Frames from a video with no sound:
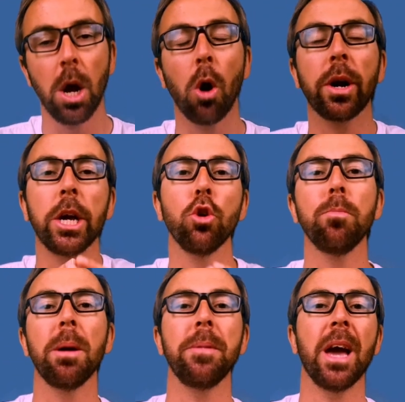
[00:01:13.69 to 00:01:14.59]
Okay, you
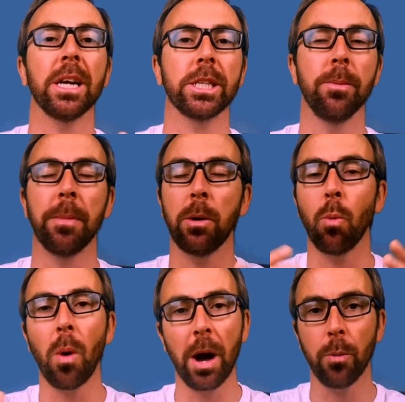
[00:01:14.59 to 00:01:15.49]
may be asking, but
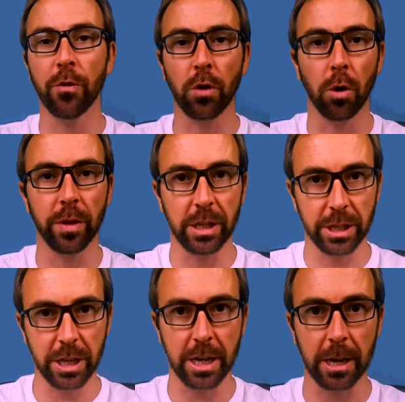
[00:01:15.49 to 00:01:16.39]
why we've got this
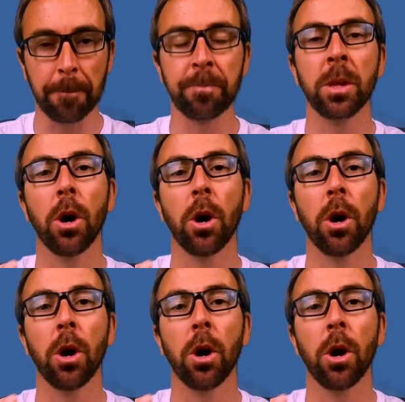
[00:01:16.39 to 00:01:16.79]
thing?